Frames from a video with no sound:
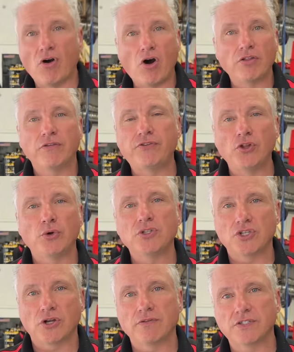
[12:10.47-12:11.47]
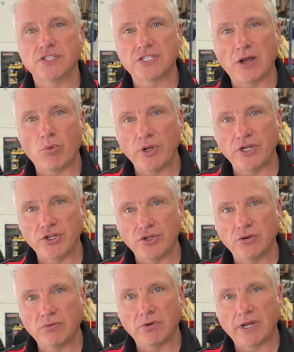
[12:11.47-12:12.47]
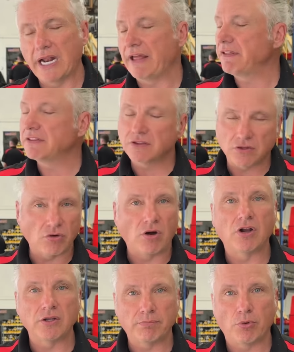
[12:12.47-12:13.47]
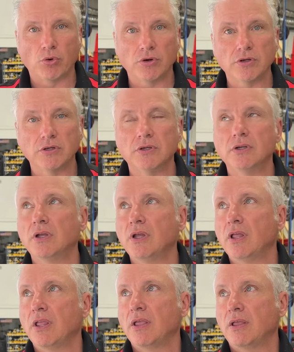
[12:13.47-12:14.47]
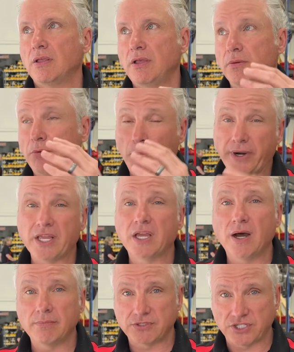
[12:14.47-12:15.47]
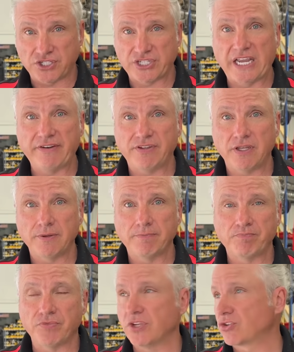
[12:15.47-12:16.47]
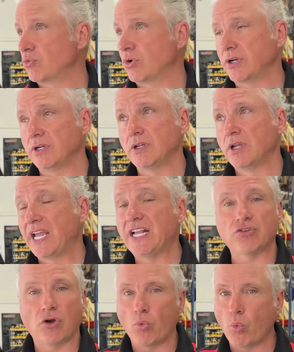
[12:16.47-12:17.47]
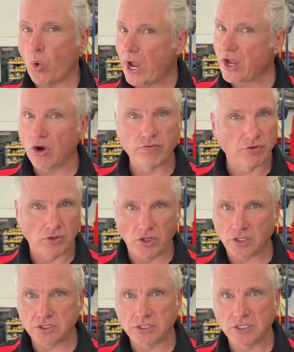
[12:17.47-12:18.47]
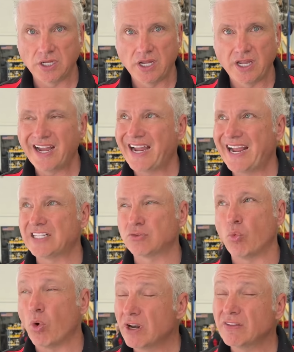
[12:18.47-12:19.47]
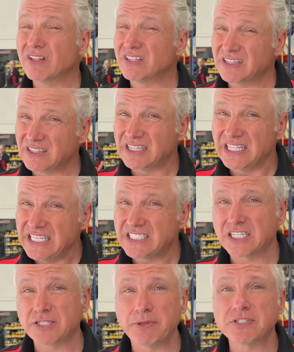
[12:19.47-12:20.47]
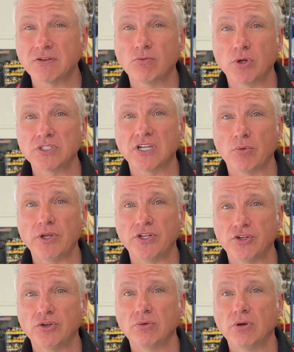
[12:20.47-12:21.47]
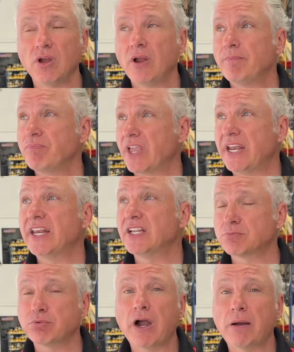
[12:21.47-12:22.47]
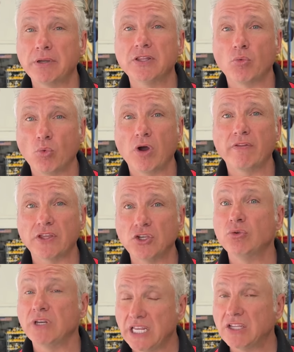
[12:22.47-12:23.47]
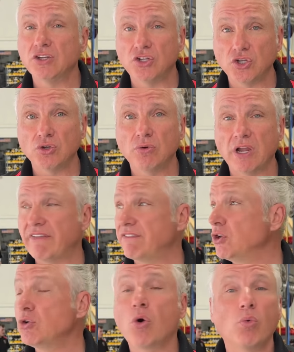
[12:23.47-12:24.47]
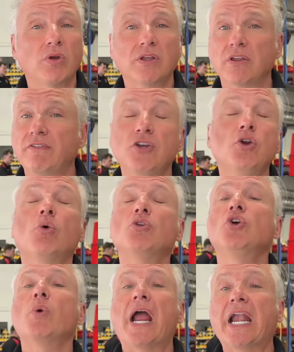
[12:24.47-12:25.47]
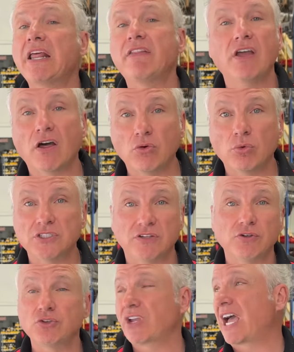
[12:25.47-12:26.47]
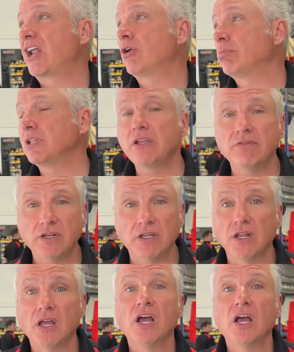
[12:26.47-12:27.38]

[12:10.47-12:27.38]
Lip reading: all the fluid services that we do, and I think that they're all important, but when it comes to safety, this one, it's way overlooked. It's one of the least expensive ones that we do, and it is probably the one that you need to do. If you don't do any of the other ones, if you say, I don't believe in it,